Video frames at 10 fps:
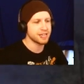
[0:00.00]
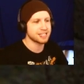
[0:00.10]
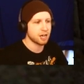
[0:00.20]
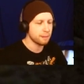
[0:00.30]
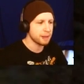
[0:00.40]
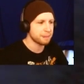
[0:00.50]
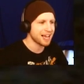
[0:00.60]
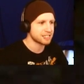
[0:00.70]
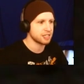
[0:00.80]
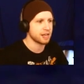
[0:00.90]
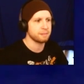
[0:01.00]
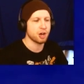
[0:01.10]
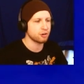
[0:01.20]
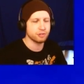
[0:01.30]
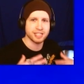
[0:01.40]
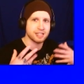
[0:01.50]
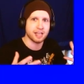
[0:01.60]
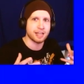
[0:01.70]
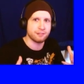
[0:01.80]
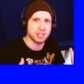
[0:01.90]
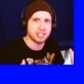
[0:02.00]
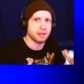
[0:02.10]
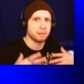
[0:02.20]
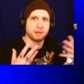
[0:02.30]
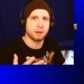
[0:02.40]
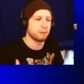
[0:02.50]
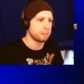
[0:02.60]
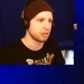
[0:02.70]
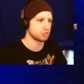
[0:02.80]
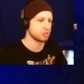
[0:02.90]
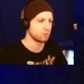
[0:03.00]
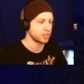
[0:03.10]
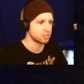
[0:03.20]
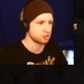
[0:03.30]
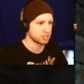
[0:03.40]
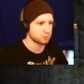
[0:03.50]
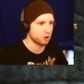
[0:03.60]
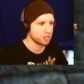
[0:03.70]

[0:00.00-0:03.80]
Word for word: is coming back to the game, not only did they give this game a couple bells and whistles as far